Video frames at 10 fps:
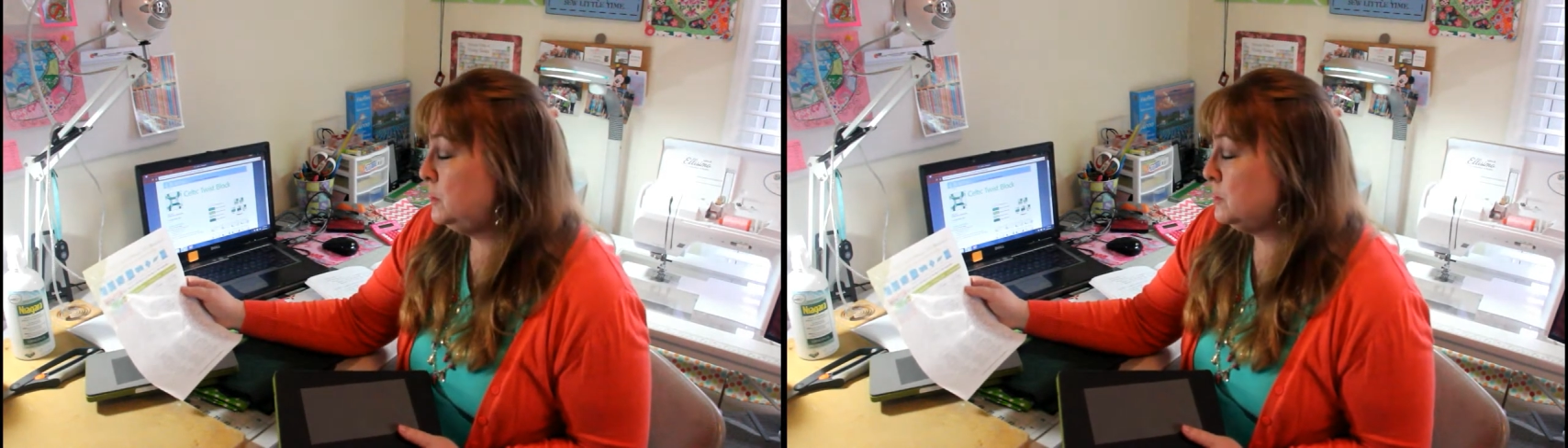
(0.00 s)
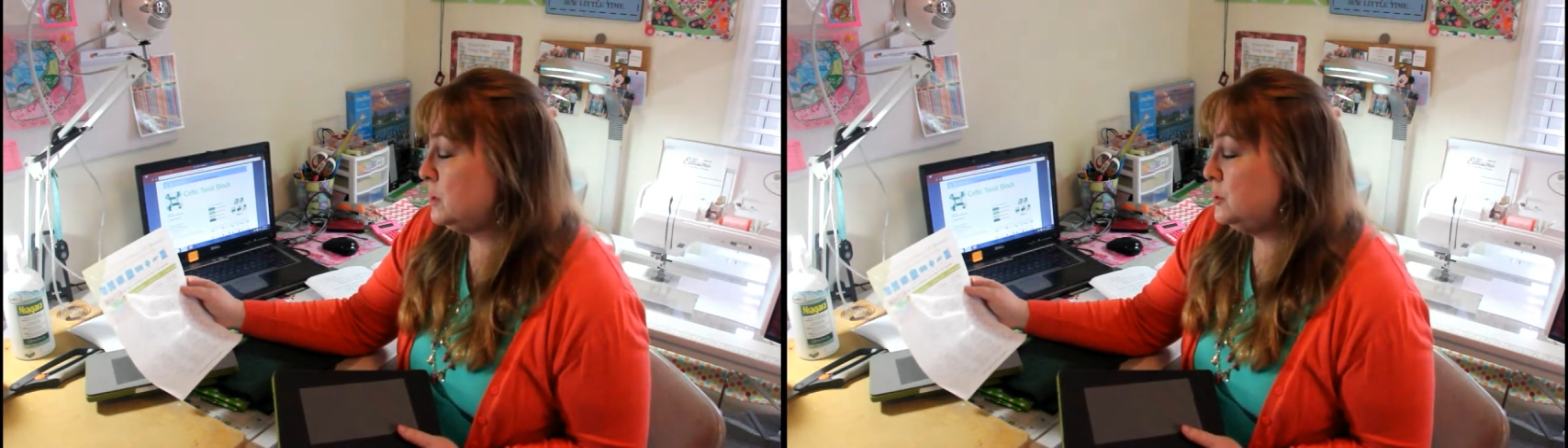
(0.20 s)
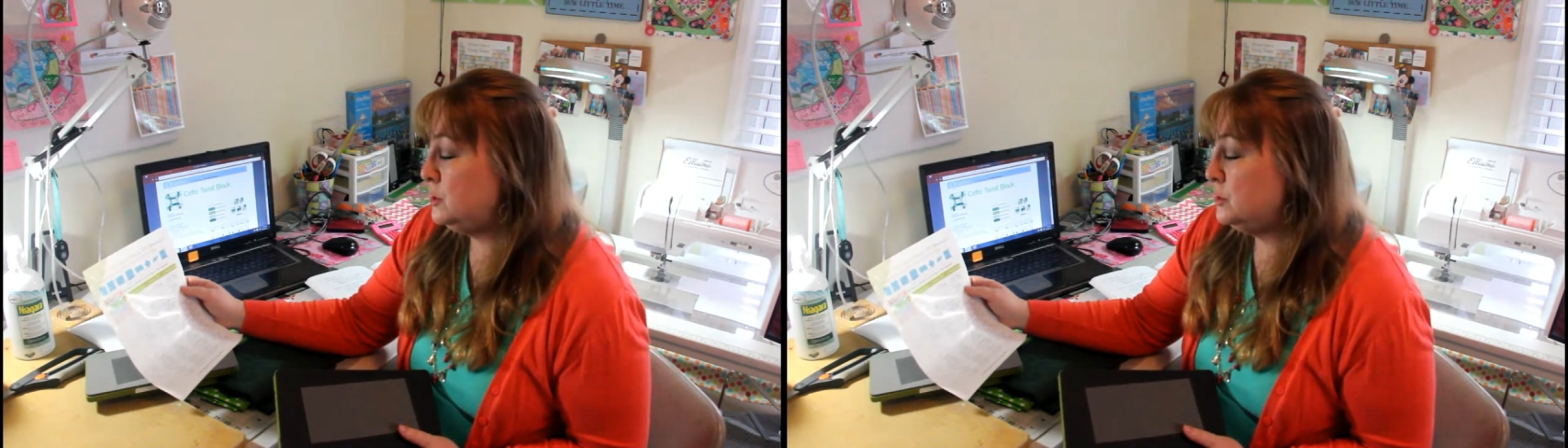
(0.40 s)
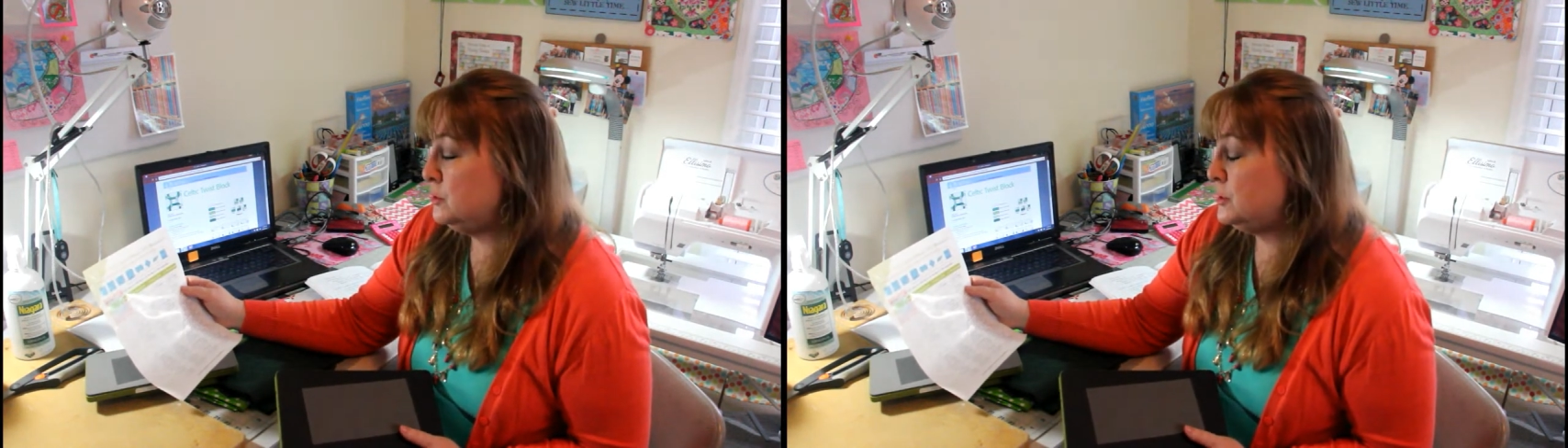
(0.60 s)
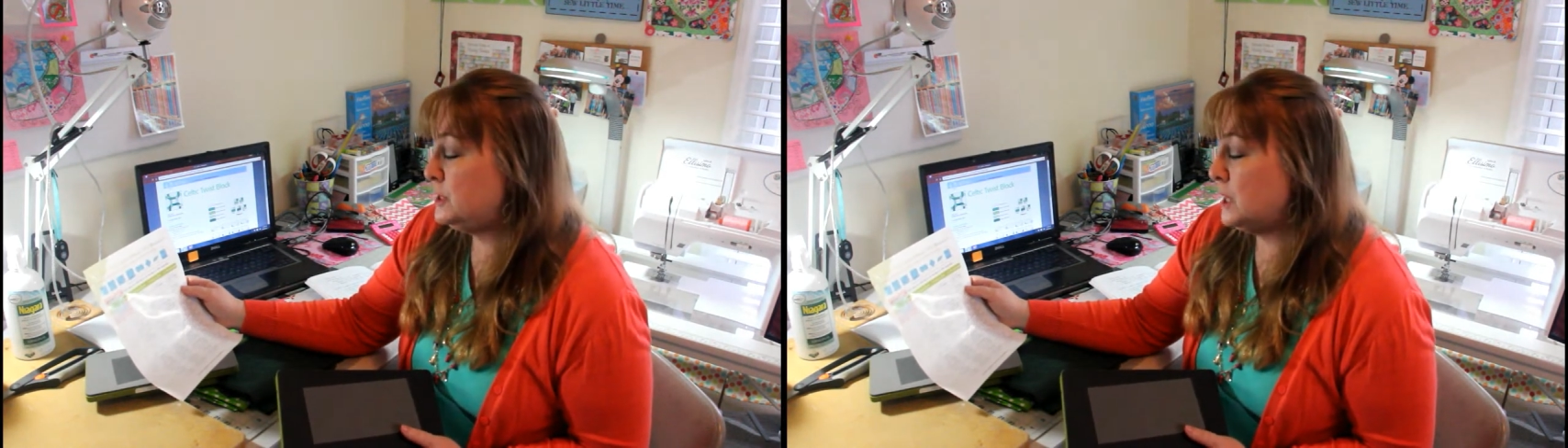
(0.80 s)
you can
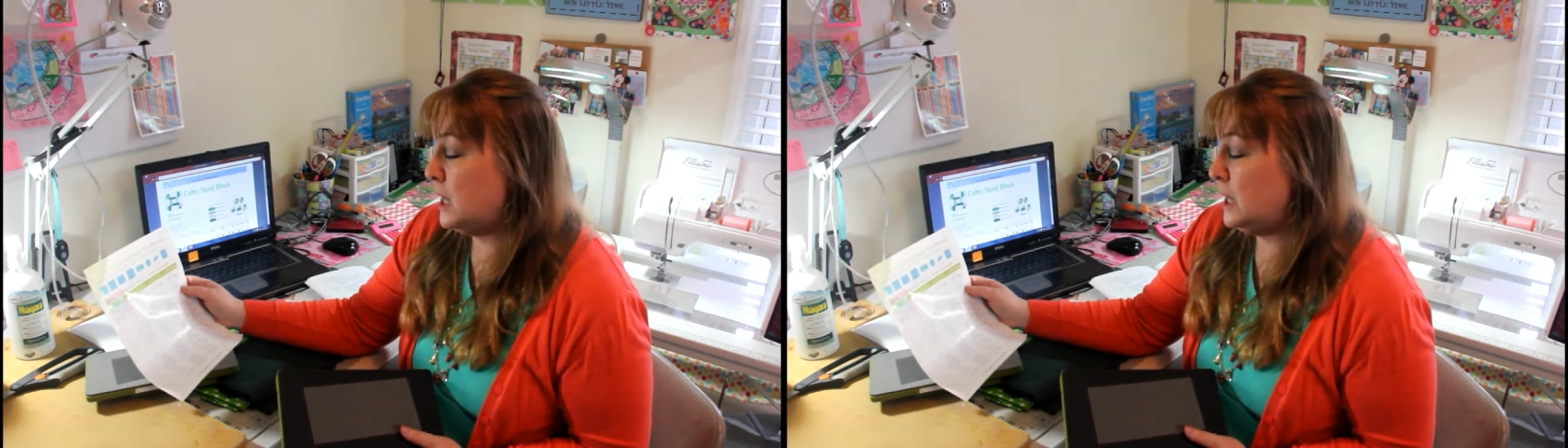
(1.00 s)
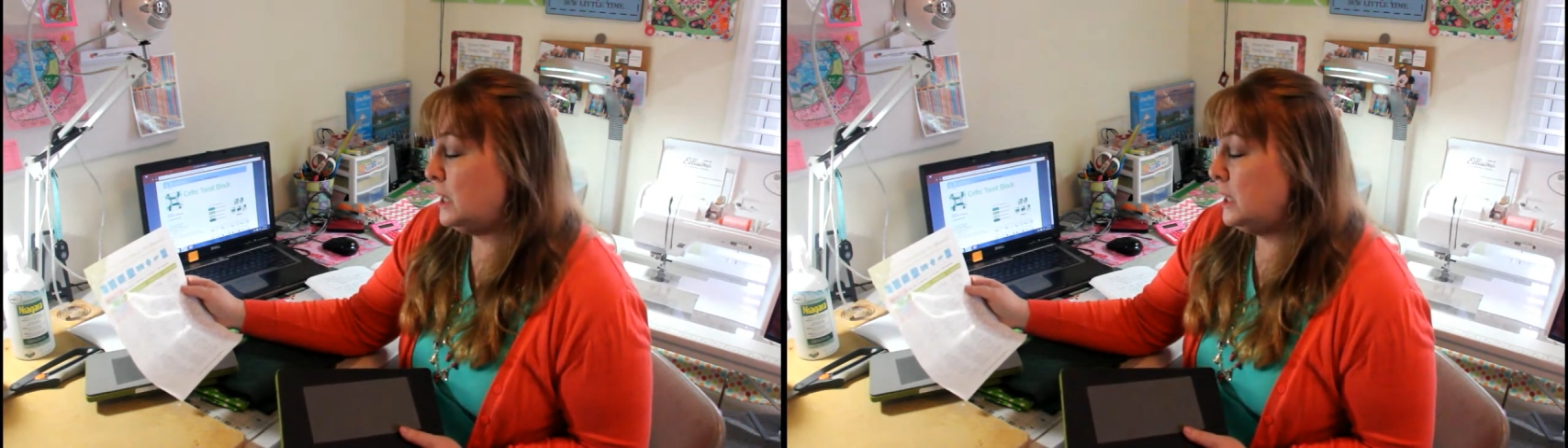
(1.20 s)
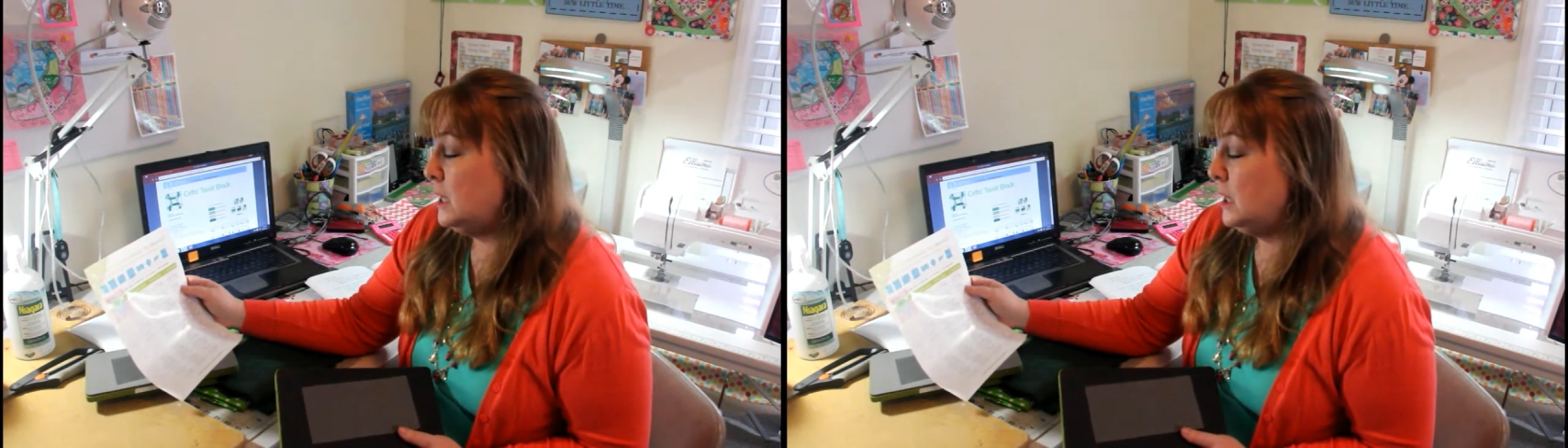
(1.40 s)
use die